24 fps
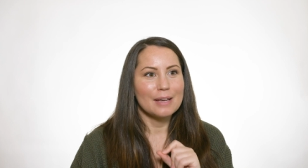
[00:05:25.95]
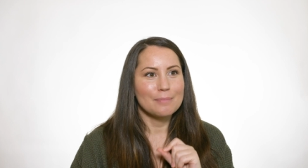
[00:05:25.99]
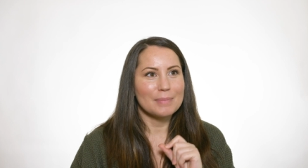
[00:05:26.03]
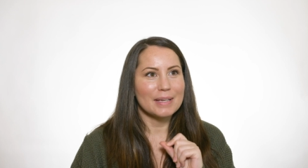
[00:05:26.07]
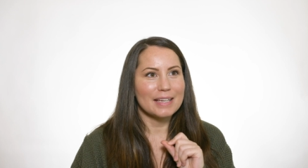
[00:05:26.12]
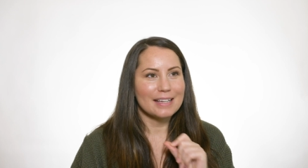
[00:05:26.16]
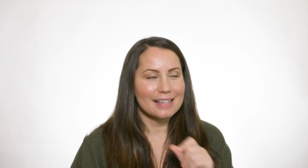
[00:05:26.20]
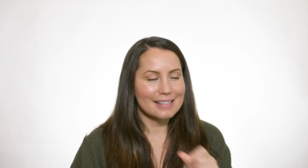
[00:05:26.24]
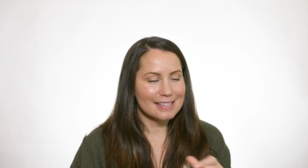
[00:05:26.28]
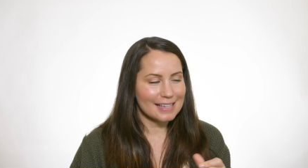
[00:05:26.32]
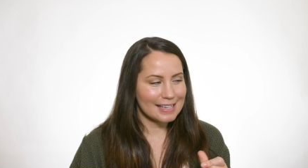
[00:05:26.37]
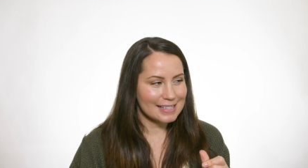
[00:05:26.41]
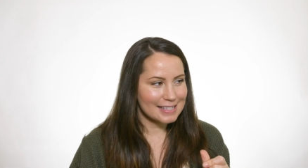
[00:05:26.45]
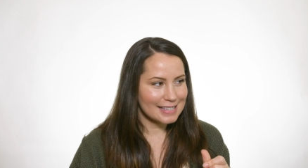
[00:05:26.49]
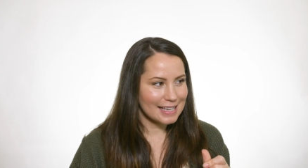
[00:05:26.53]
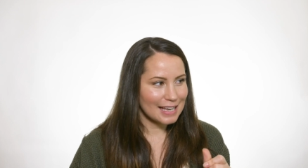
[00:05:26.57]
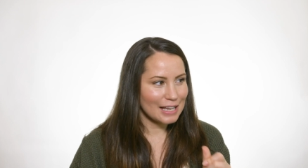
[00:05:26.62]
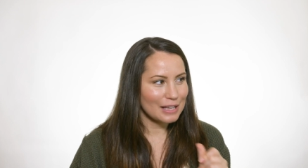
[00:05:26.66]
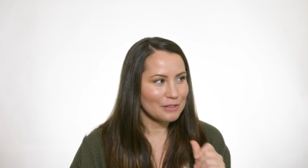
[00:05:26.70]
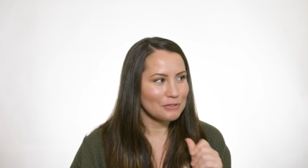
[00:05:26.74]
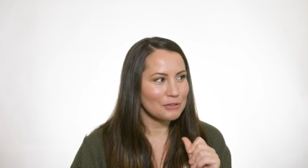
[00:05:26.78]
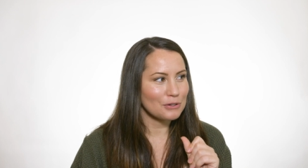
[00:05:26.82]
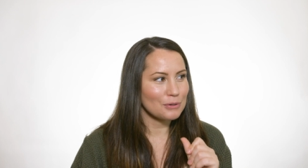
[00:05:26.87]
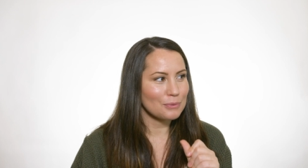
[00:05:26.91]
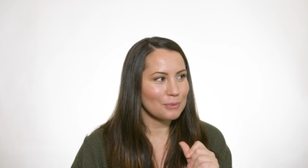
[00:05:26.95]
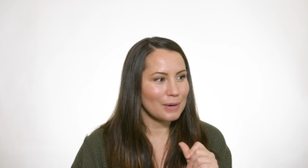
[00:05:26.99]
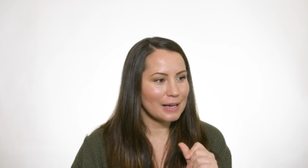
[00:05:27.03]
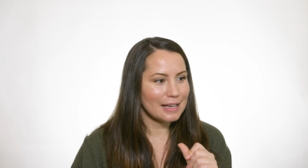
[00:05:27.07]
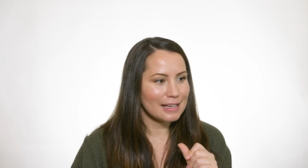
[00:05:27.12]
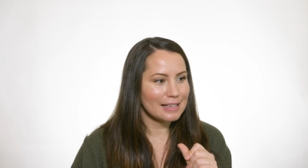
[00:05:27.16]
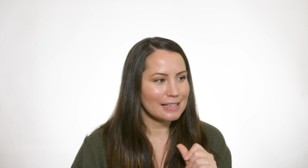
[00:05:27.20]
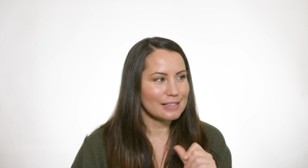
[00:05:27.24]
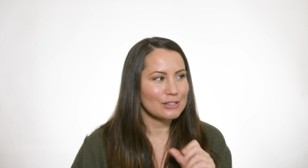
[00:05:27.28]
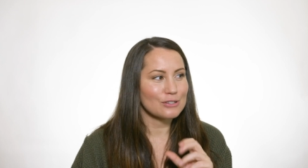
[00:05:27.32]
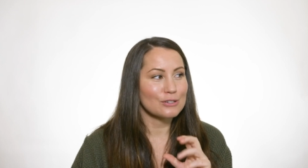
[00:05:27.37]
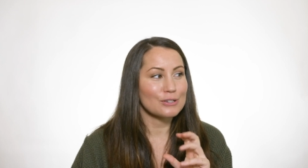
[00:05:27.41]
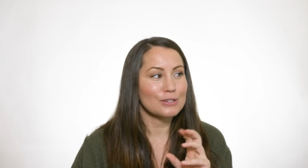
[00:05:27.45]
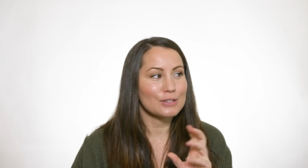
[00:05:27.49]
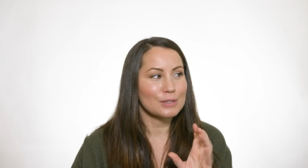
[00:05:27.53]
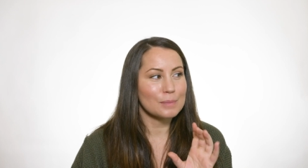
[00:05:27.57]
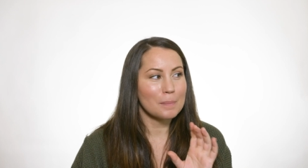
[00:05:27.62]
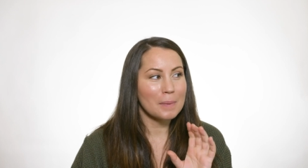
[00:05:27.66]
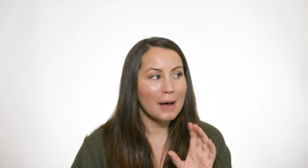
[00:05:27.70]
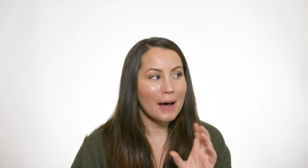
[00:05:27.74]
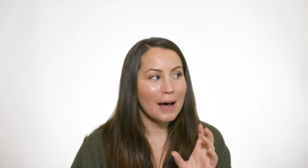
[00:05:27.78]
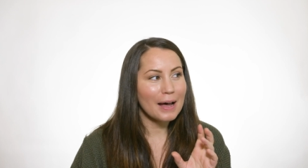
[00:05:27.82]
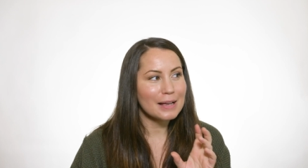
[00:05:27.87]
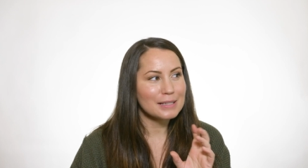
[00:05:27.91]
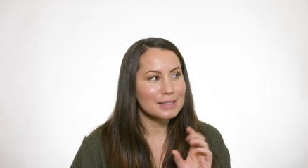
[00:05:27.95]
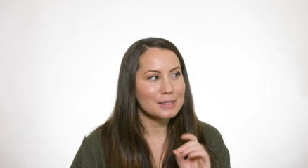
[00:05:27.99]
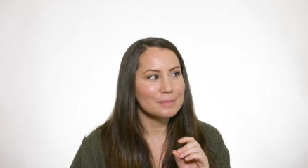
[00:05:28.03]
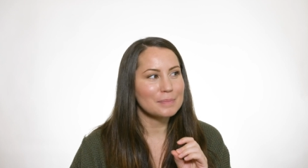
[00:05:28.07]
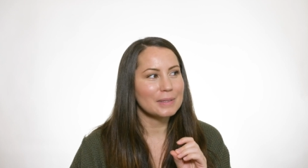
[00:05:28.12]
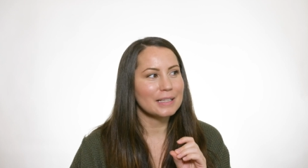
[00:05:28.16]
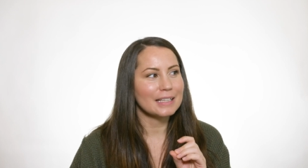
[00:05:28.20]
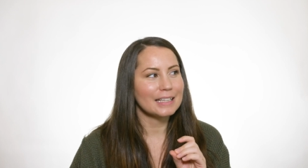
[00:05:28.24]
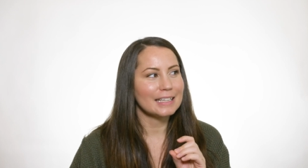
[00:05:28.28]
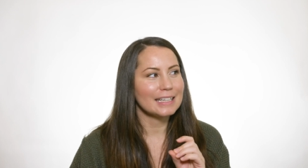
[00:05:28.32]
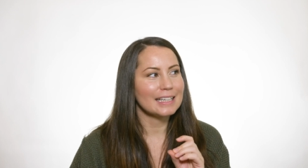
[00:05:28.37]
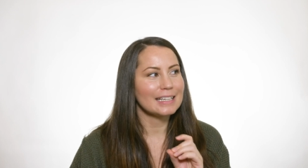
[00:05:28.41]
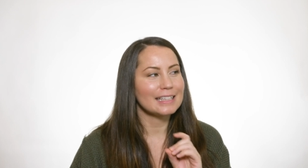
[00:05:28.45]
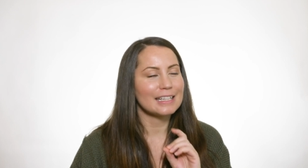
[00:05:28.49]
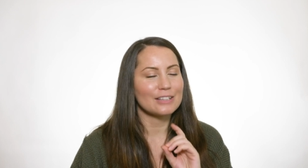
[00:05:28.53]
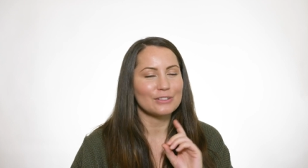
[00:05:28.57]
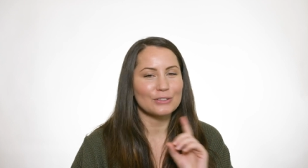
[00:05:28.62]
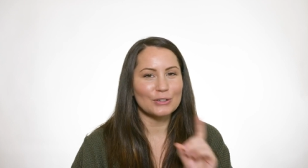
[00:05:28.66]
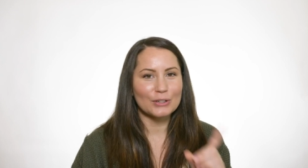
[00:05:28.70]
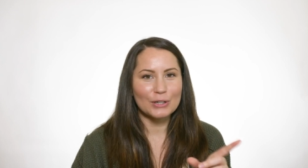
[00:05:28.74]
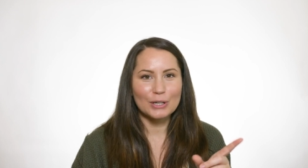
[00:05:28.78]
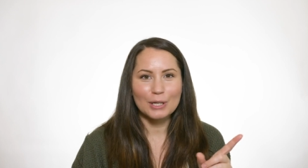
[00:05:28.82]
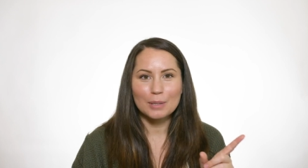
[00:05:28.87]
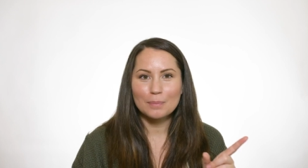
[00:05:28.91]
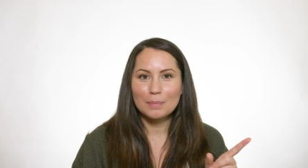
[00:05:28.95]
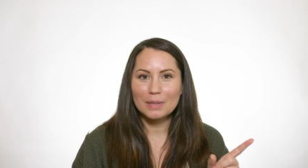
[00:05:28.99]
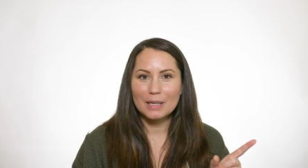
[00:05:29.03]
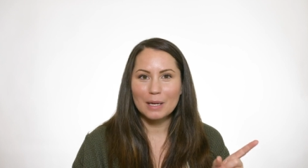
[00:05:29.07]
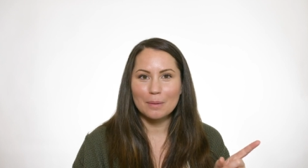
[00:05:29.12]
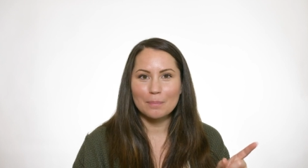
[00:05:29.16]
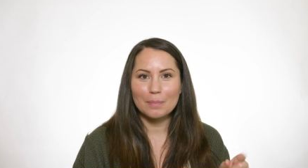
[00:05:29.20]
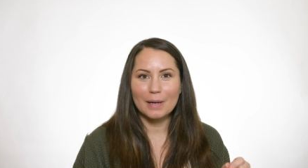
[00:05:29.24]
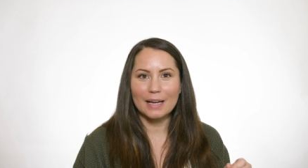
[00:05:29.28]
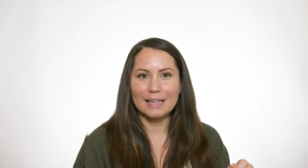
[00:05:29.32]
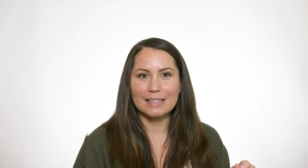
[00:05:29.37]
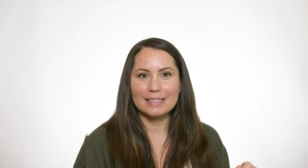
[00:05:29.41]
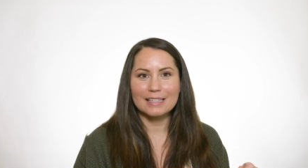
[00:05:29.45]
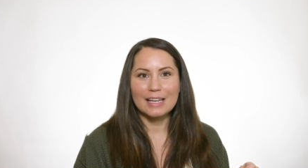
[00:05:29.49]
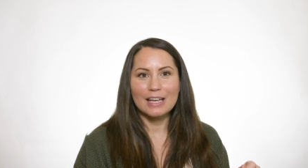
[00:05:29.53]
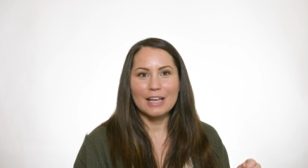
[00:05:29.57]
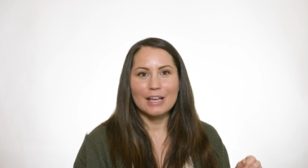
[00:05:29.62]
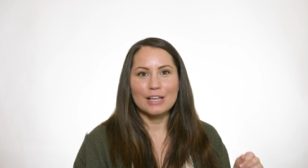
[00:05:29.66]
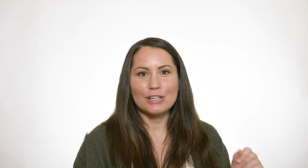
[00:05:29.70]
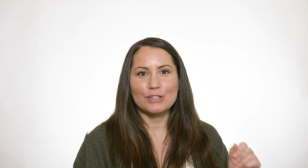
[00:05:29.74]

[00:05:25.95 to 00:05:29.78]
because I said there was, there's a possibility that there could be a but.